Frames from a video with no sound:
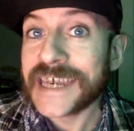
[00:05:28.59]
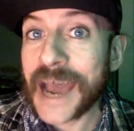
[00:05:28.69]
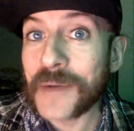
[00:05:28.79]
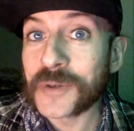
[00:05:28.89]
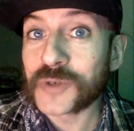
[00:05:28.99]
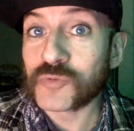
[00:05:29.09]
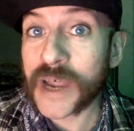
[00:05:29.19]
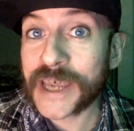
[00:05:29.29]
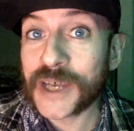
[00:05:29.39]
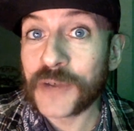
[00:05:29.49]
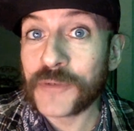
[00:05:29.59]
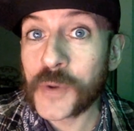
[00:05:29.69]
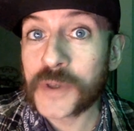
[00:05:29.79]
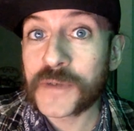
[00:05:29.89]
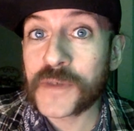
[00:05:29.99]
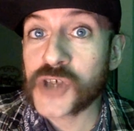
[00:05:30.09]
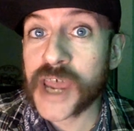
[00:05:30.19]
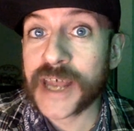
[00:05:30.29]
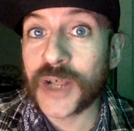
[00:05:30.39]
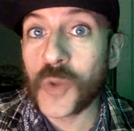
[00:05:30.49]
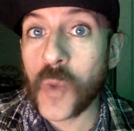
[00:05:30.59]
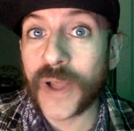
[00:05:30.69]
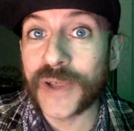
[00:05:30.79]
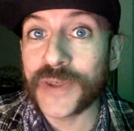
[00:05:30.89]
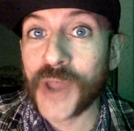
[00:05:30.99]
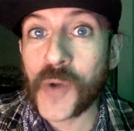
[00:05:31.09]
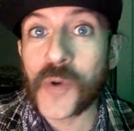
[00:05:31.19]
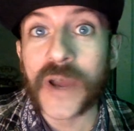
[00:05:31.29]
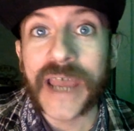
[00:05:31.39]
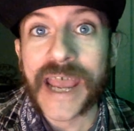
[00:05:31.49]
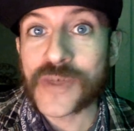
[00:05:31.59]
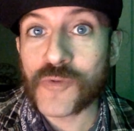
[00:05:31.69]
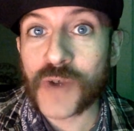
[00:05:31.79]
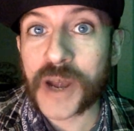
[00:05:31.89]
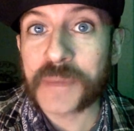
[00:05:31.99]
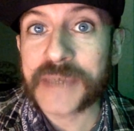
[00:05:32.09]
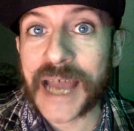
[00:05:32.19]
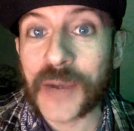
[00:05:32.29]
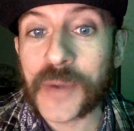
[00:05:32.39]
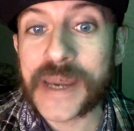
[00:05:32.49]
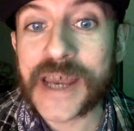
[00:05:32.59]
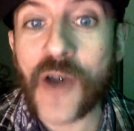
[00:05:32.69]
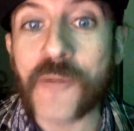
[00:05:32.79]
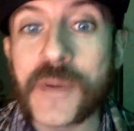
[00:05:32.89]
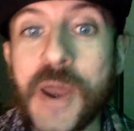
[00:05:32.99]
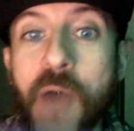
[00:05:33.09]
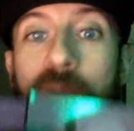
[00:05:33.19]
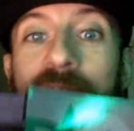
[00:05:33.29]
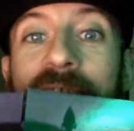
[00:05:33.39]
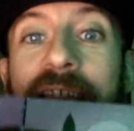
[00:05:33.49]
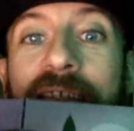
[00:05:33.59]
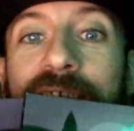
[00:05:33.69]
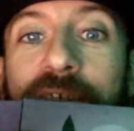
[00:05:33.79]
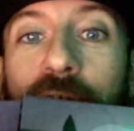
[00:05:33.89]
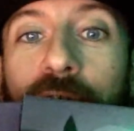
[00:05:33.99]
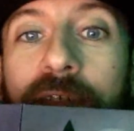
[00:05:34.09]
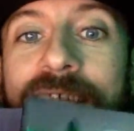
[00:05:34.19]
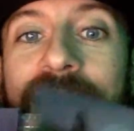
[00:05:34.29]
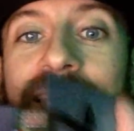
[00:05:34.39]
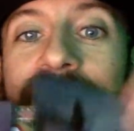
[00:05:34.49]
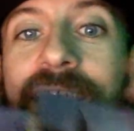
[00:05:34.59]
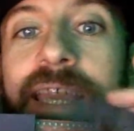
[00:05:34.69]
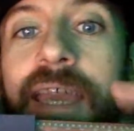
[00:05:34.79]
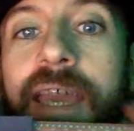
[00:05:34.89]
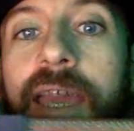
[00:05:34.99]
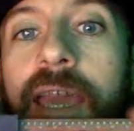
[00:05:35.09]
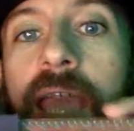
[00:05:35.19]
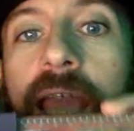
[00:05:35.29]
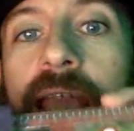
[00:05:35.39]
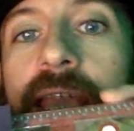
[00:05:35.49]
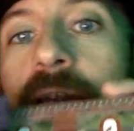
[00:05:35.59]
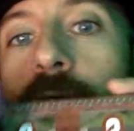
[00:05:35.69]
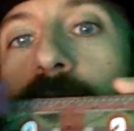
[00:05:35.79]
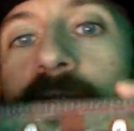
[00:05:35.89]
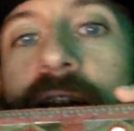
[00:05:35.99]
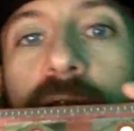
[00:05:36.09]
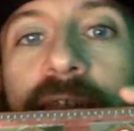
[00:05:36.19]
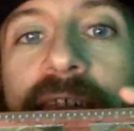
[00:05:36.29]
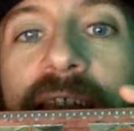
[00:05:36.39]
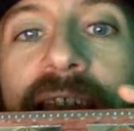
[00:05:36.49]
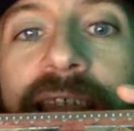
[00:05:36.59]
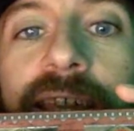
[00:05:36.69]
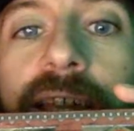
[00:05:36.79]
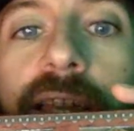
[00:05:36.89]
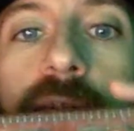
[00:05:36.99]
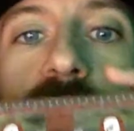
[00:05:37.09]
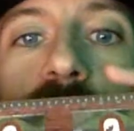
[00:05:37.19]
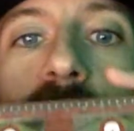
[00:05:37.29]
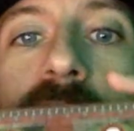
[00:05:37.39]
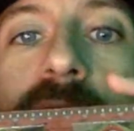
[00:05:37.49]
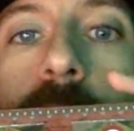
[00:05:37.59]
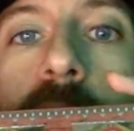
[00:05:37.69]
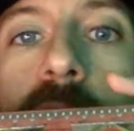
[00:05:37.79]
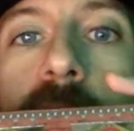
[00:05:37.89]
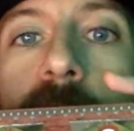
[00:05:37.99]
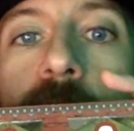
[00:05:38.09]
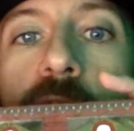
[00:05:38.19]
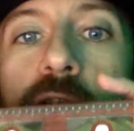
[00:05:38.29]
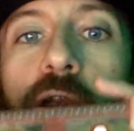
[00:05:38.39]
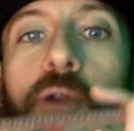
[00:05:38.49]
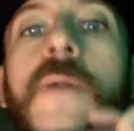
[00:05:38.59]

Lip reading: Now, as regular viewers of the channel will know, in the run-up to Halloween, I've been opening this fantastic countdown calendar, which is made by Funko.